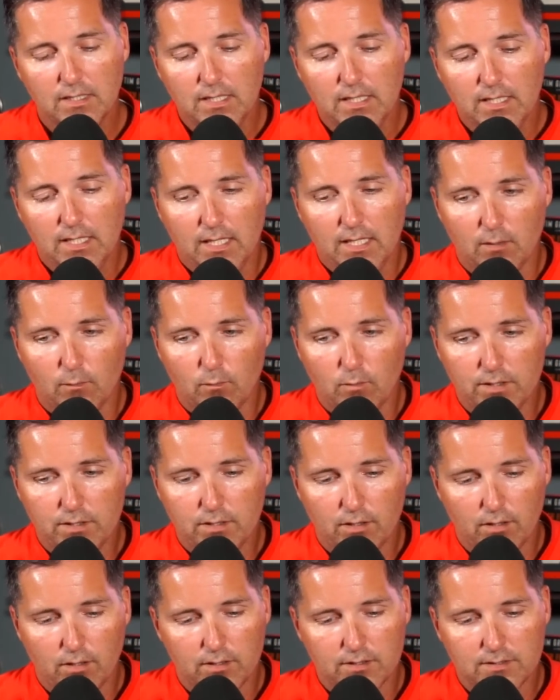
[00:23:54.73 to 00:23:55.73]
and a one
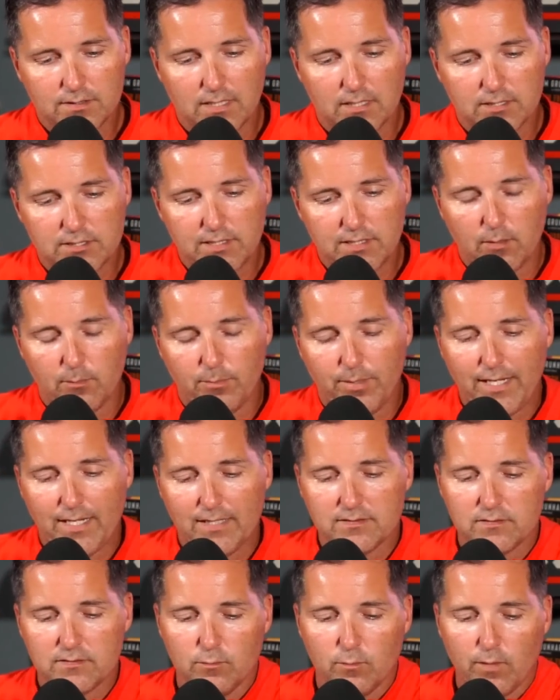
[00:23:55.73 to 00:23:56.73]
yard touchdown pass
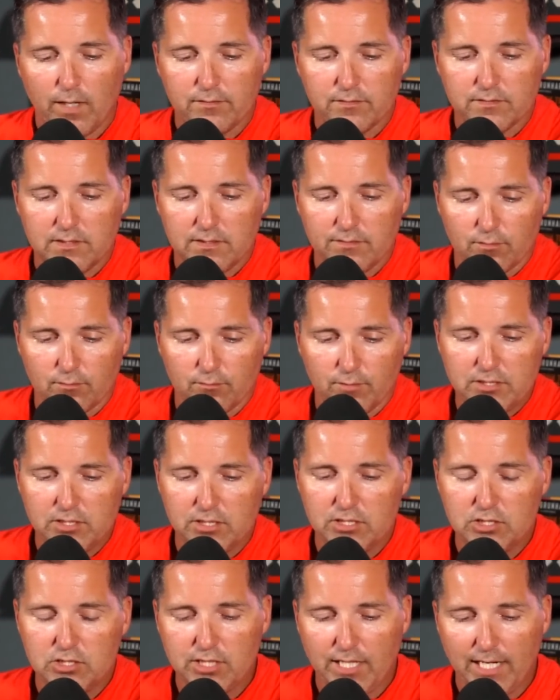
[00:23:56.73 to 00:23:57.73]
to wide receiver
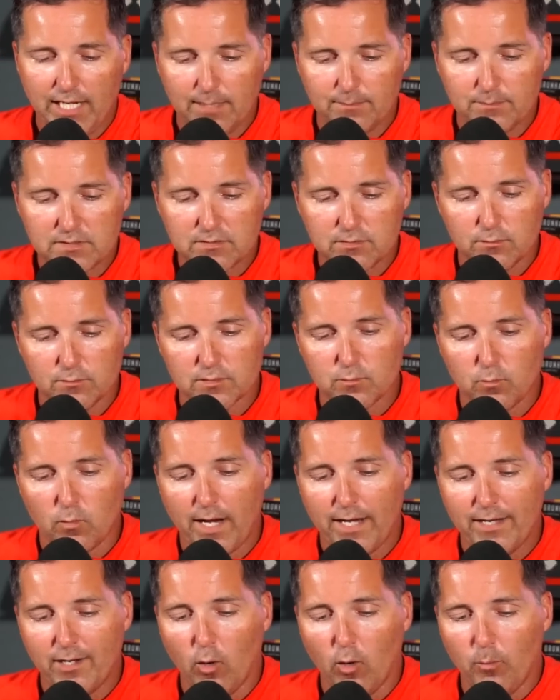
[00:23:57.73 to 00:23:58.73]
Richie James, who was
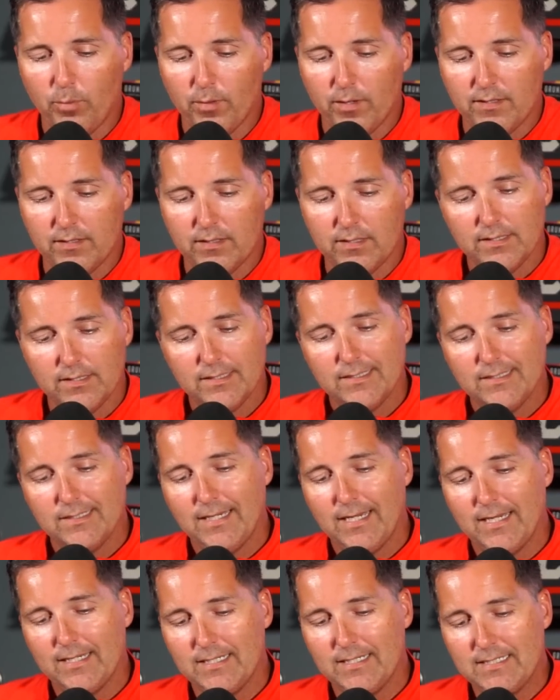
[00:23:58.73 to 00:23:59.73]
wide open,
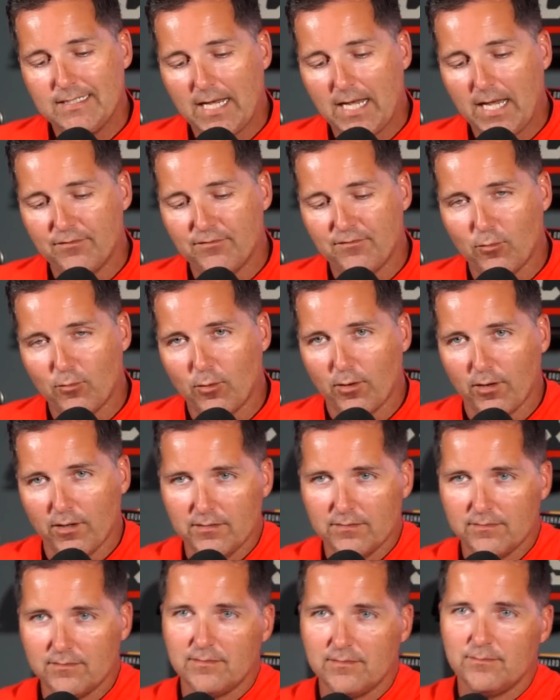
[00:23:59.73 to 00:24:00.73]
had to dive for it.
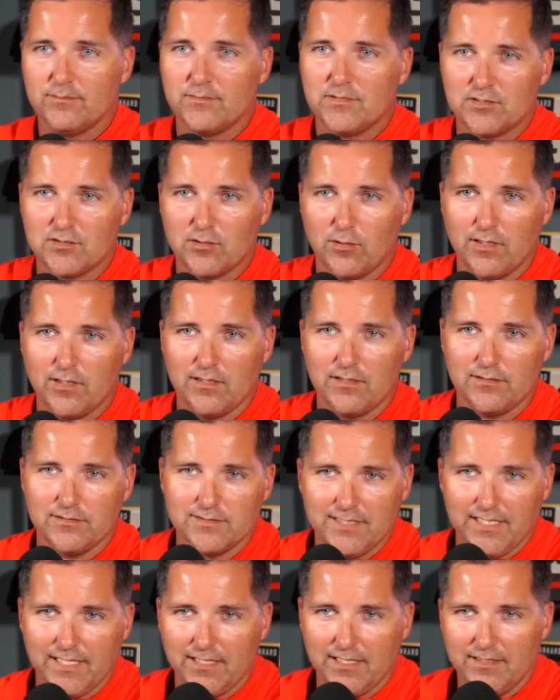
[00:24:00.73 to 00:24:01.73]
Just throwing a little
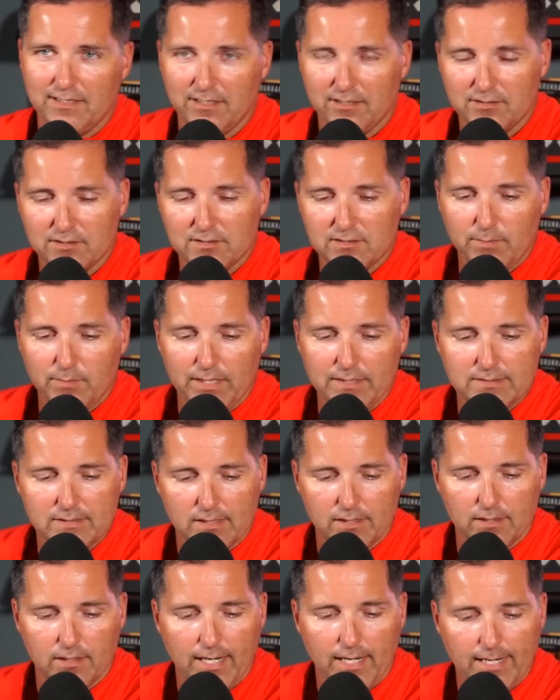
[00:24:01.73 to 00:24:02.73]
dig in there just to make
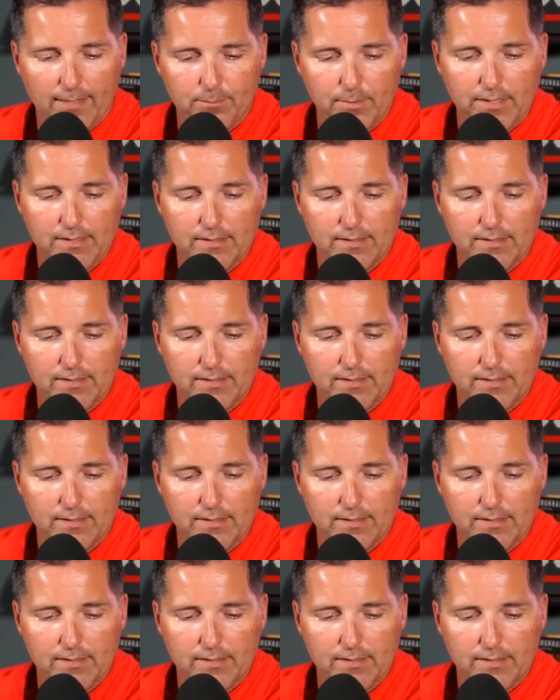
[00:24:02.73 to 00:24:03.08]
Tucker happy